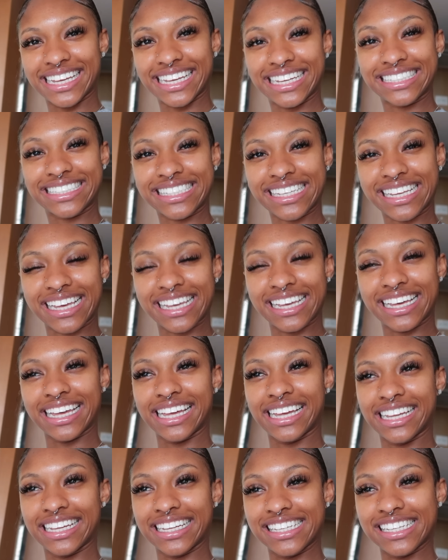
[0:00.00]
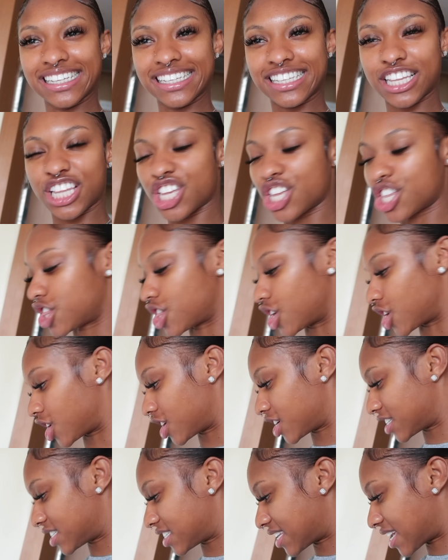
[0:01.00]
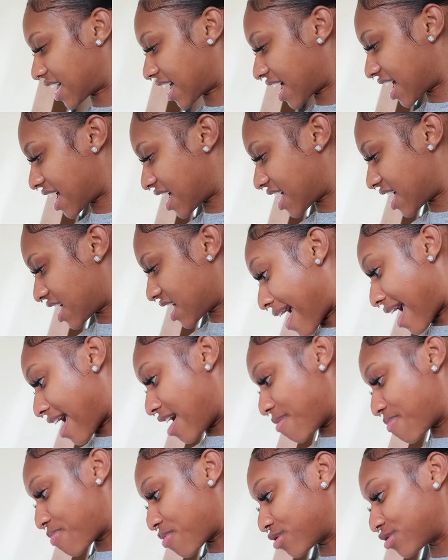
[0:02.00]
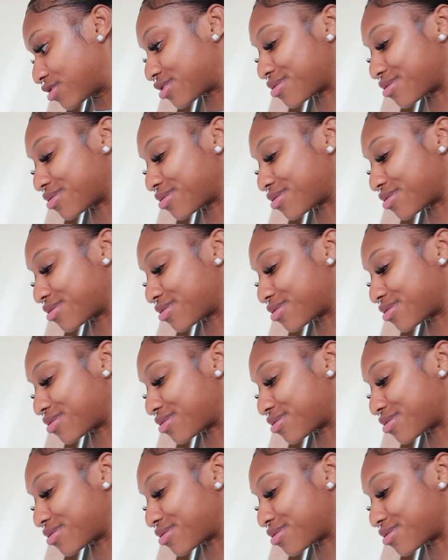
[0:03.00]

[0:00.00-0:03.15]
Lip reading: it is Thursday, April